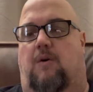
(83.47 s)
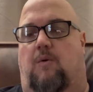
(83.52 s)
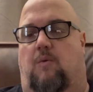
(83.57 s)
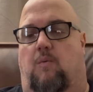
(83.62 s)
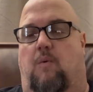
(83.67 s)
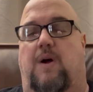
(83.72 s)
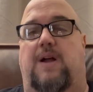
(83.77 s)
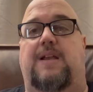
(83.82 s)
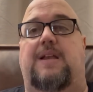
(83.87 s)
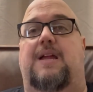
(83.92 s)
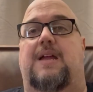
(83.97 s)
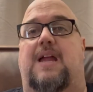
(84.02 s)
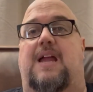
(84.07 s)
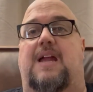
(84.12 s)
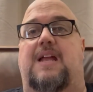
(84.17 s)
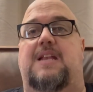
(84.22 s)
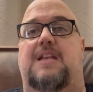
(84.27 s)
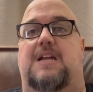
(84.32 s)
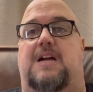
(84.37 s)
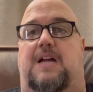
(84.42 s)
one
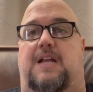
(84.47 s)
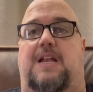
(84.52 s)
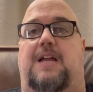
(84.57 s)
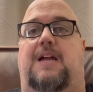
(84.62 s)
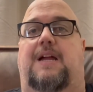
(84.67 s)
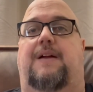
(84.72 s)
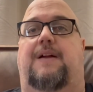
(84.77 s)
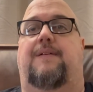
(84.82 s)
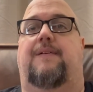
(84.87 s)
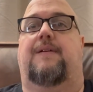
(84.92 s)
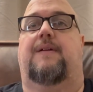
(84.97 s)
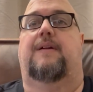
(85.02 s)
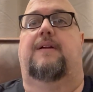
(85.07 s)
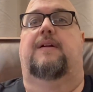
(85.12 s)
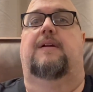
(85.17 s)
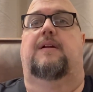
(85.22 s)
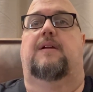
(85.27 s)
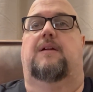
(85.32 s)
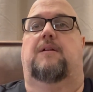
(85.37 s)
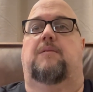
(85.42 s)
and done.
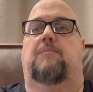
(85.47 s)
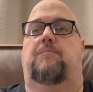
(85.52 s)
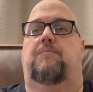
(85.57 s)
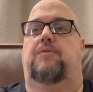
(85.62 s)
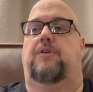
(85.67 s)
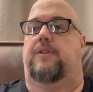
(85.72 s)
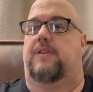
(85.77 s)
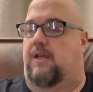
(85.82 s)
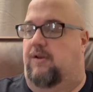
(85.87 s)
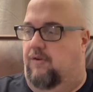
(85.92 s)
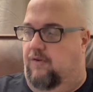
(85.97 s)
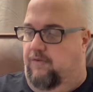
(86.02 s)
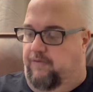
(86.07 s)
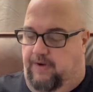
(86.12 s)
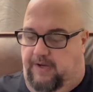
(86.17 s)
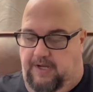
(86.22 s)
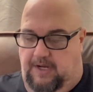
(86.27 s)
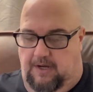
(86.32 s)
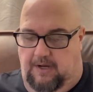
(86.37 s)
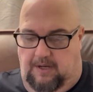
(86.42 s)
Put that over
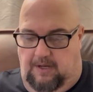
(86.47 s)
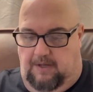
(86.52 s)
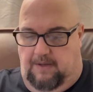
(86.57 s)
here.